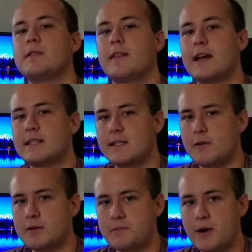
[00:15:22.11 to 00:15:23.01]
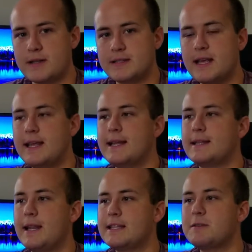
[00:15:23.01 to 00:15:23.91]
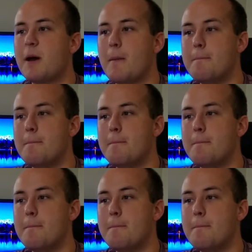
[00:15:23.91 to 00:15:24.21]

Like that's a series where it's less about